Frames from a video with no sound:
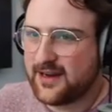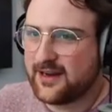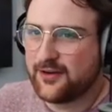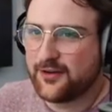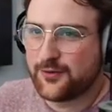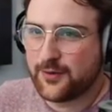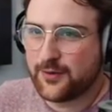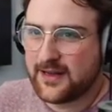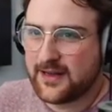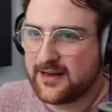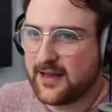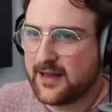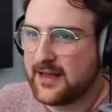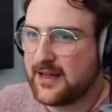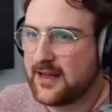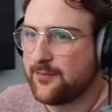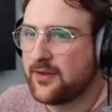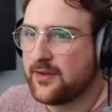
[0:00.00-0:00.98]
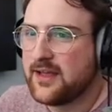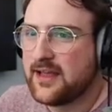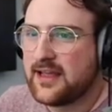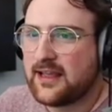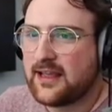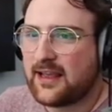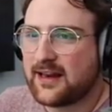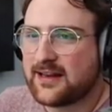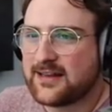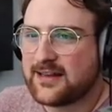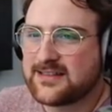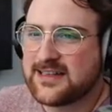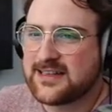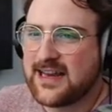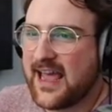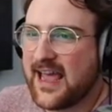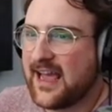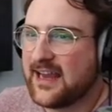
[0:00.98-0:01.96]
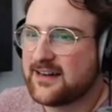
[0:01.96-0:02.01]
here is what I kind of
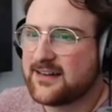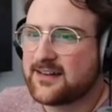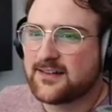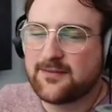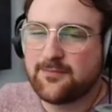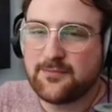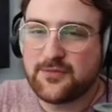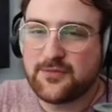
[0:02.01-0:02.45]
snagged and